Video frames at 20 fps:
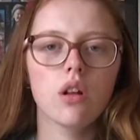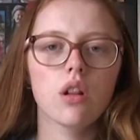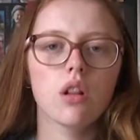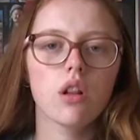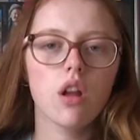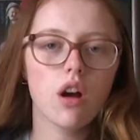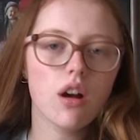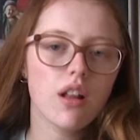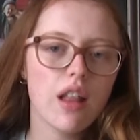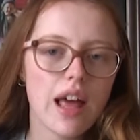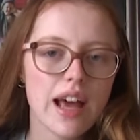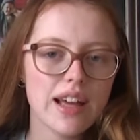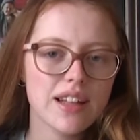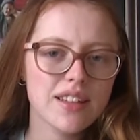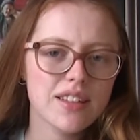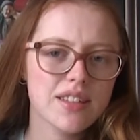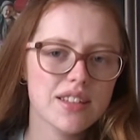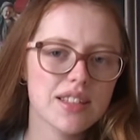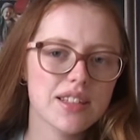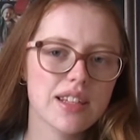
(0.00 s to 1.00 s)

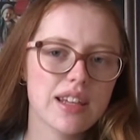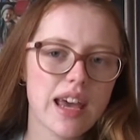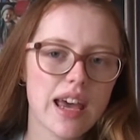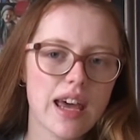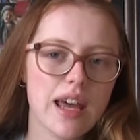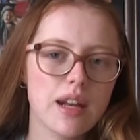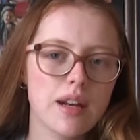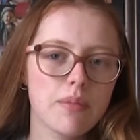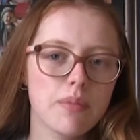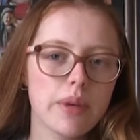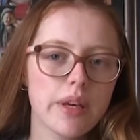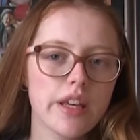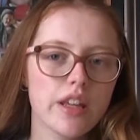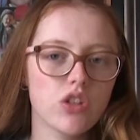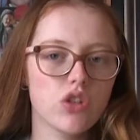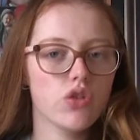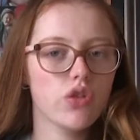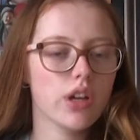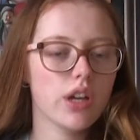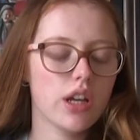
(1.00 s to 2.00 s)
Loglines can be
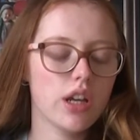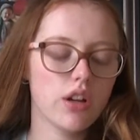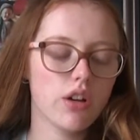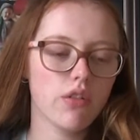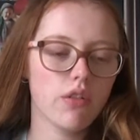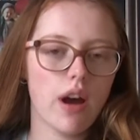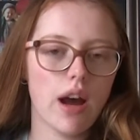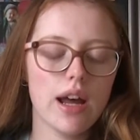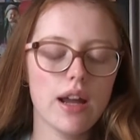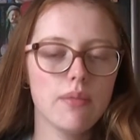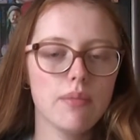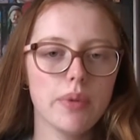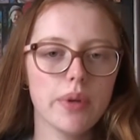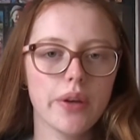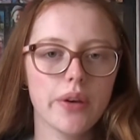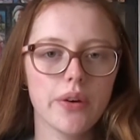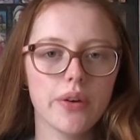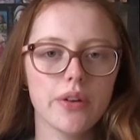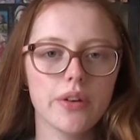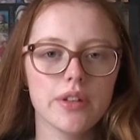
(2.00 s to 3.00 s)
tricky to write
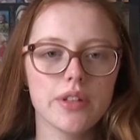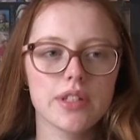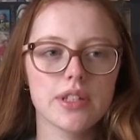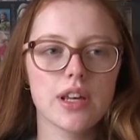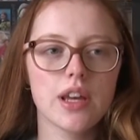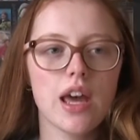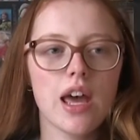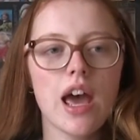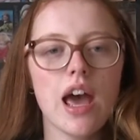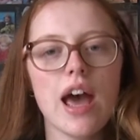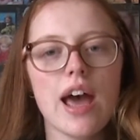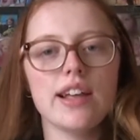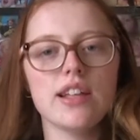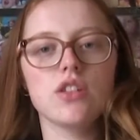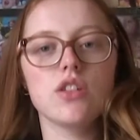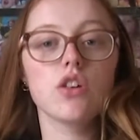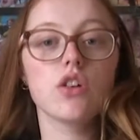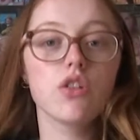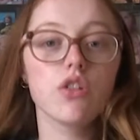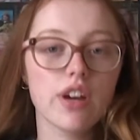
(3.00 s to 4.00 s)
because as
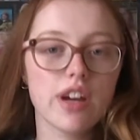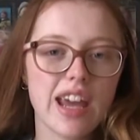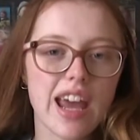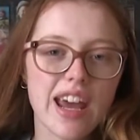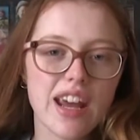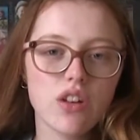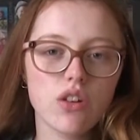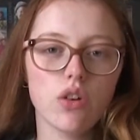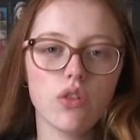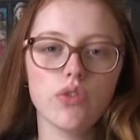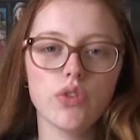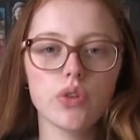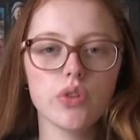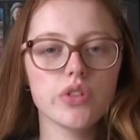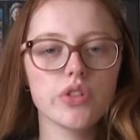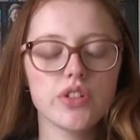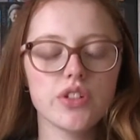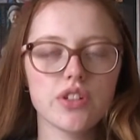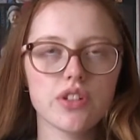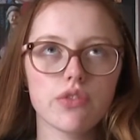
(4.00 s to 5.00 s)
the creator of your
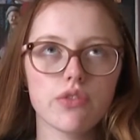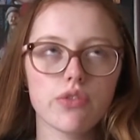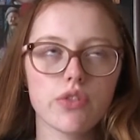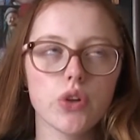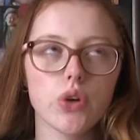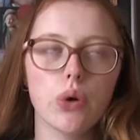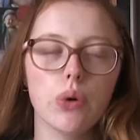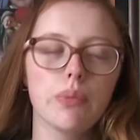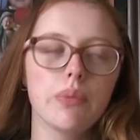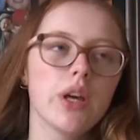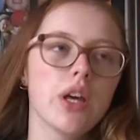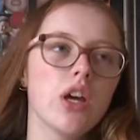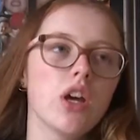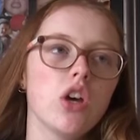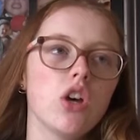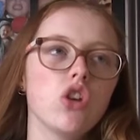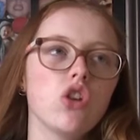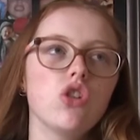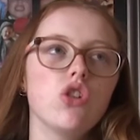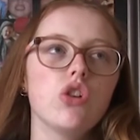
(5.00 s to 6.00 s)
student film,
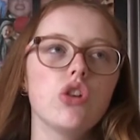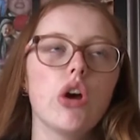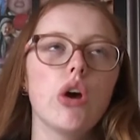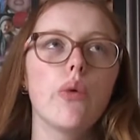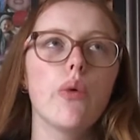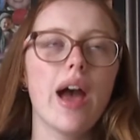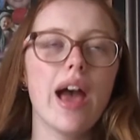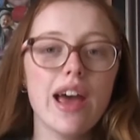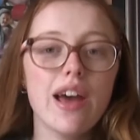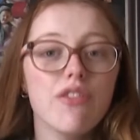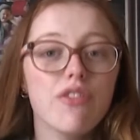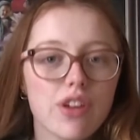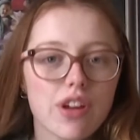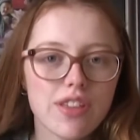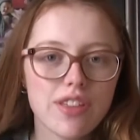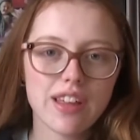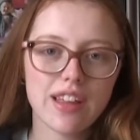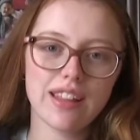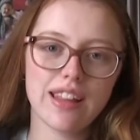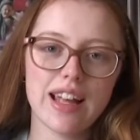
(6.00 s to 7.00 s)
you know
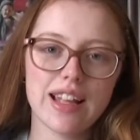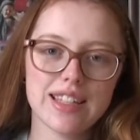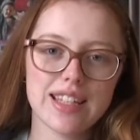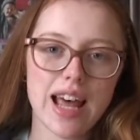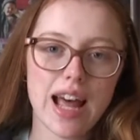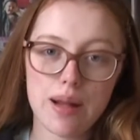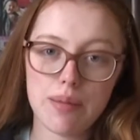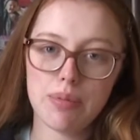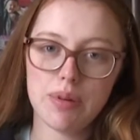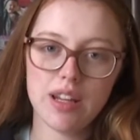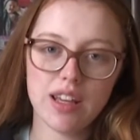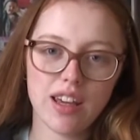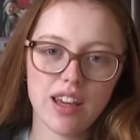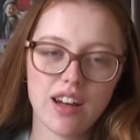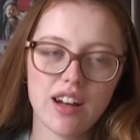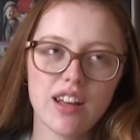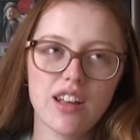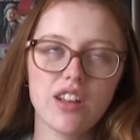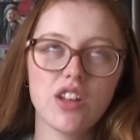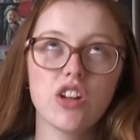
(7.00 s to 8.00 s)
everything that's happening in
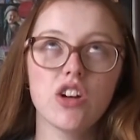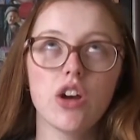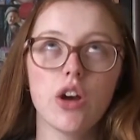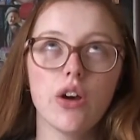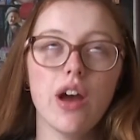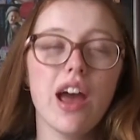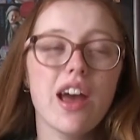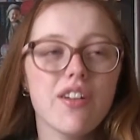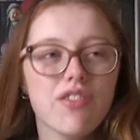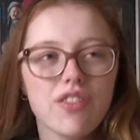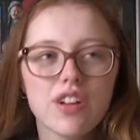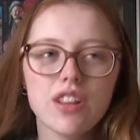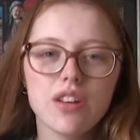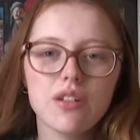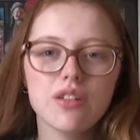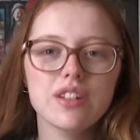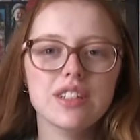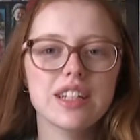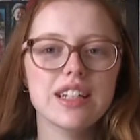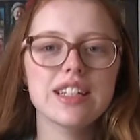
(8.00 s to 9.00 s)
it. You know every
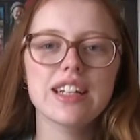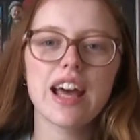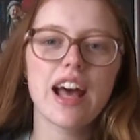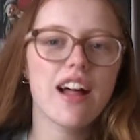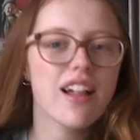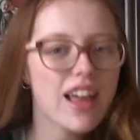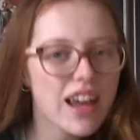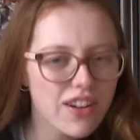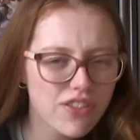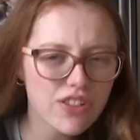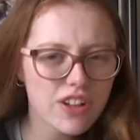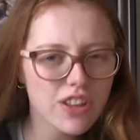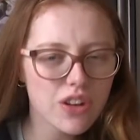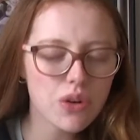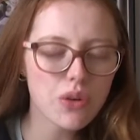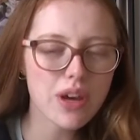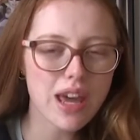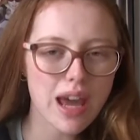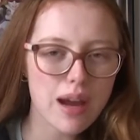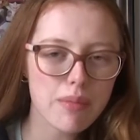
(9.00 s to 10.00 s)
little detail, every
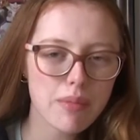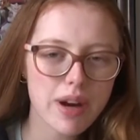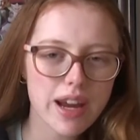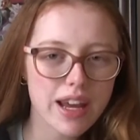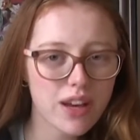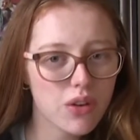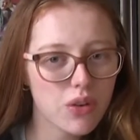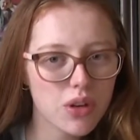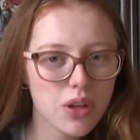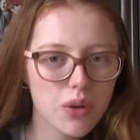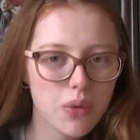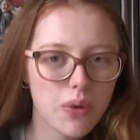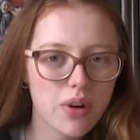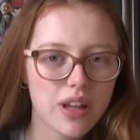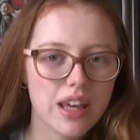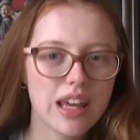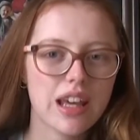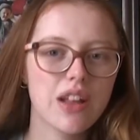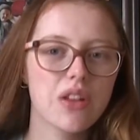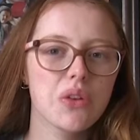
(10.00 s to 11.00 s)
little camera angle you want
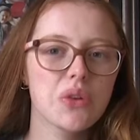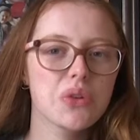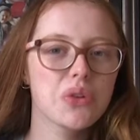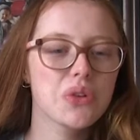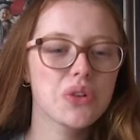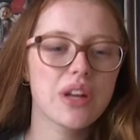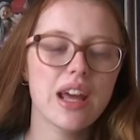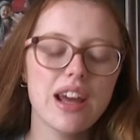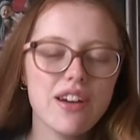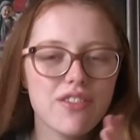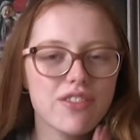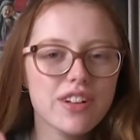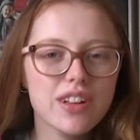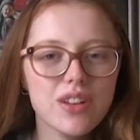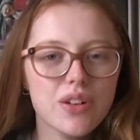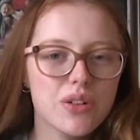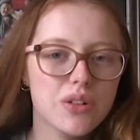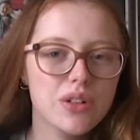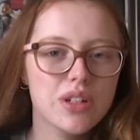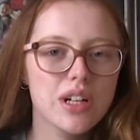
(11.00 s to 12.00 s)
to include, every
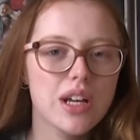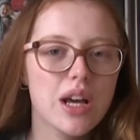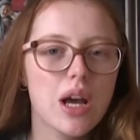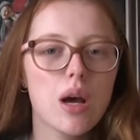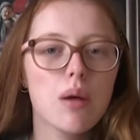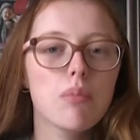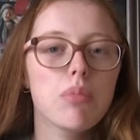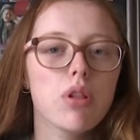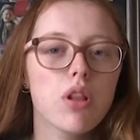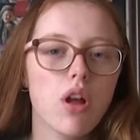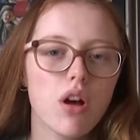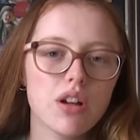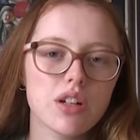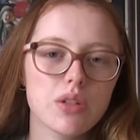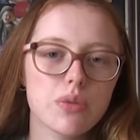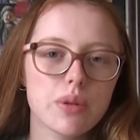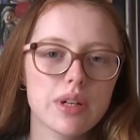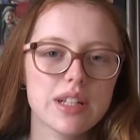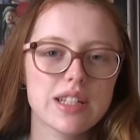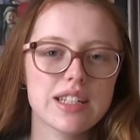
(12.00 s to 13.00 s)
little plot
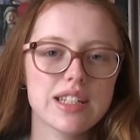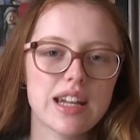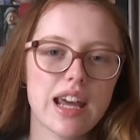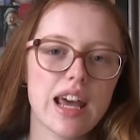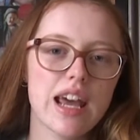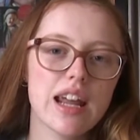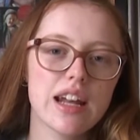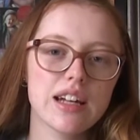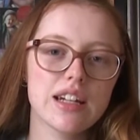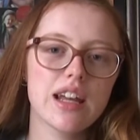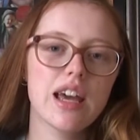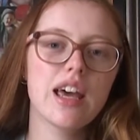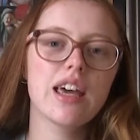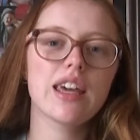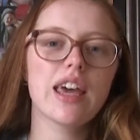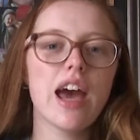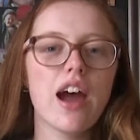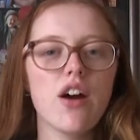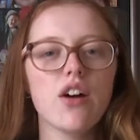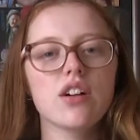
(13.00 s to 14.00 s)
twist and
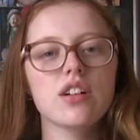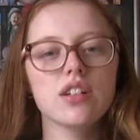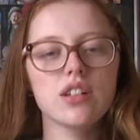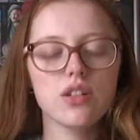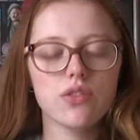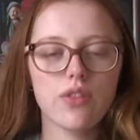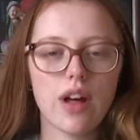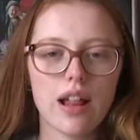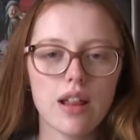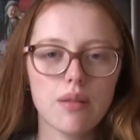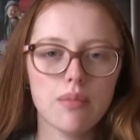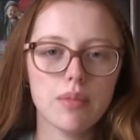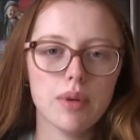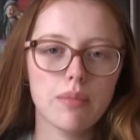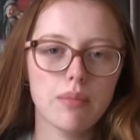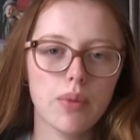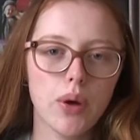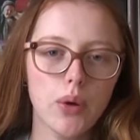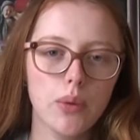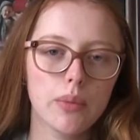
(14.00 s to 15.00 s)
character development
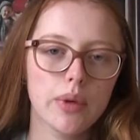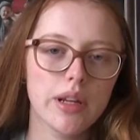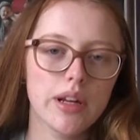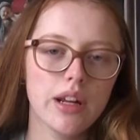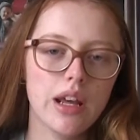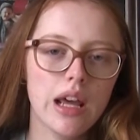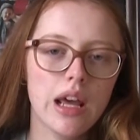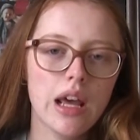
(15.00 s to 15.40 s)
moment.